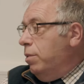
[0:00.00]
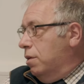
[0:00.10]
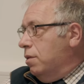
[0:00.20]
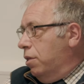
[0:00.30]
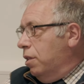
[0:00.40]
moment,
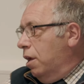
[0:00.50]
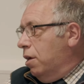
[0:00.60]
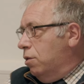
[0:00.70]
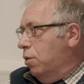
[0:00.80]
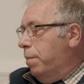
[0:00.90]
there's nothing they
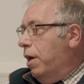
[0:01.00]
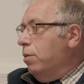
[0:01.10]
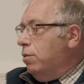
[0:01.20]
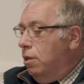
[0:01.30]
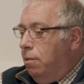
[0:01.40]
can do
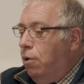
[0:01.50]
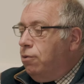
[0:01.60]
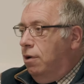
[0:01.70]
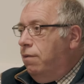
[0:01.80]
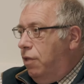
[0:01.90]
about it. The
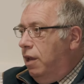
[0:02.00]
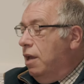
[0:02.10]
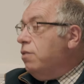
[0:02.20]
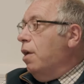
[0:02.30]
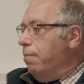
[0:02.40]
positive thing
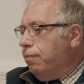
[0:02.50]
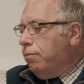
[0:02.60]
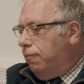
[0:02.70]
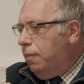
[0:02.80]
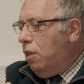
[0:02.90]
is
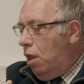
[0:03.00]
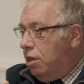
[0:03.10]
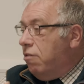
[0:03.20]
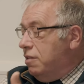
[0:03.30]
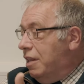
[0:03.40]

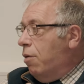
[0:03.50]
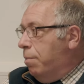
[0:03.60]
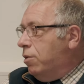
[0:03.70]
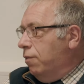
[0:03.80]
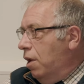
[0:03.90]
there is now
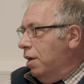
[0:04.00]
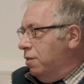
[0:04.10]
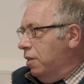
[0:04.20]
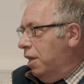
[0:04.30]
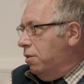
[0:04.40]
a bit of
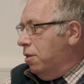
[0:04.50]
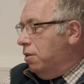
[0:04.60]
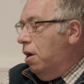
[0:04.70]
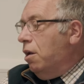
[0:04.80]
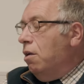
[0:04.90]
light at the end of
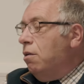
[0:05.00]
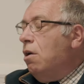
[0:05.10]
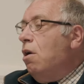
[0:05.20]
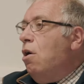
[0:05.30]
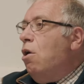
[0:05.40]
the tunnel.
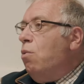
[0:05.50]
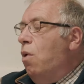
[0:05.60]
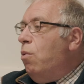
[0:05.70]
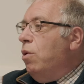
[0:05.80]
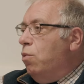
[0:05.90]
Yeah.
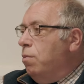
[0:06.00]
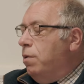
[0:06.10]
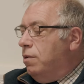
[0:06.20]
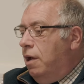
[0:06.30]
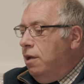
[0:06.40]
What we would
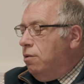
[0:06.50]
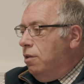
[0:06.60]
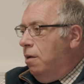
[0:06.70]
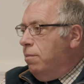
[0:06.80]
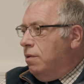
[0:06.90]
be saying to
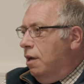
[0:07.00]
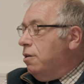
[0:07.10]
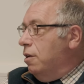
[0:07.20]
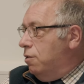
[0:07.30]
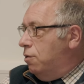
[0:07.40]
them is
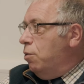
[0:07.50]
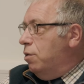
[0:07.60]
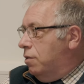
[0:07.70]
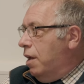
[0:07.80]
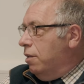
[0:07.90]
actually, as soon
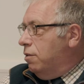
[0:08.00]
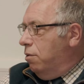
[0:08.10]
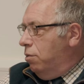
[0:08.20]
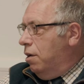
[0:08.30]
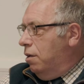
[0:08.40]
as that
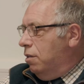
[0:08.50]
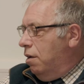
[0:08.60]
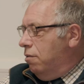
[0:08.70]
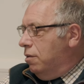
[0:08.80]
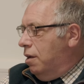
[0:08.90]
they,
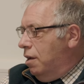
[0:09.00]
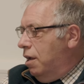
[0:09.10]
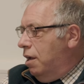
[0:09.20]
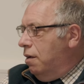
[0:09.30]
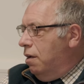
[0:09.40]
there is
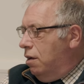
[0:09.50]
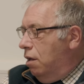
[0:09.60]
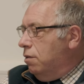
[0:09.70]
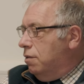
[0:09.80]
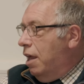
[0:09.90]
clear an
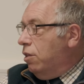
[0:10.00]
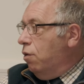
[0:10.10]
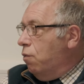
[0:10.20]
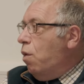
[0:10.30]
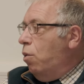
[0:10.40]

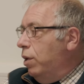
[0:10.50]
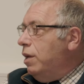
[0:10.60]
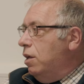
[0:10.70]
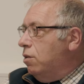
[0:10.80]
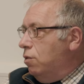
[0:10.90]
understanding of what we
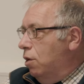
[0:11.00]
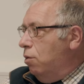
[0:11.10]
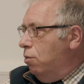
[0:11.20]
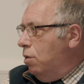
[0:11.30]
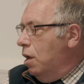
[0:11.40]
need to do,
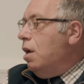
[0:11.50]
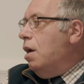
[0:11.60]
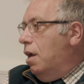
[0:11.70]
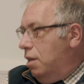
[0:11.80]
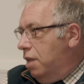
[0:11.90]

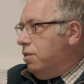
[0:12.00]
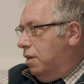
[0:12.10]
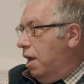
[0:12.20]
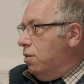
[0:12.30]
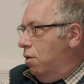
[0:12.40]
let's
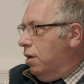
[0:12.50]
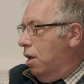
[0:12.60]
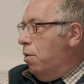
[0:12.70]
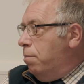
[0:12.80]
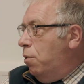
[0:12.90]
get on,
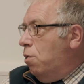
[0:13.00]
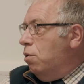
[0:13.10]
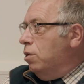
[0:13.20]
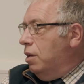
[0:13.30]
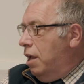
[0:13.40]
get on
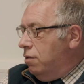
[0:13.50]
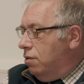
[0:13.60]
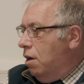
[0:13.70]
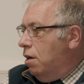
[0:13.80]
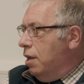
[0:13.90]
board and let's
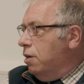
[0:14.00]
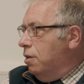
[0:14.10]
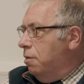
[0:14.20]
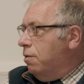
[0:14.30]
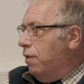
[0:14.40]
start
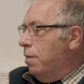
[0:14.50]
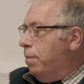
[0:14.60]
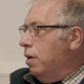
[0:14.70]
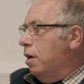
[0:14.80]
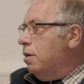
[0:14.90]
actually
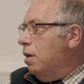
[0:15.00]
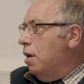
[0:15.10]
developing a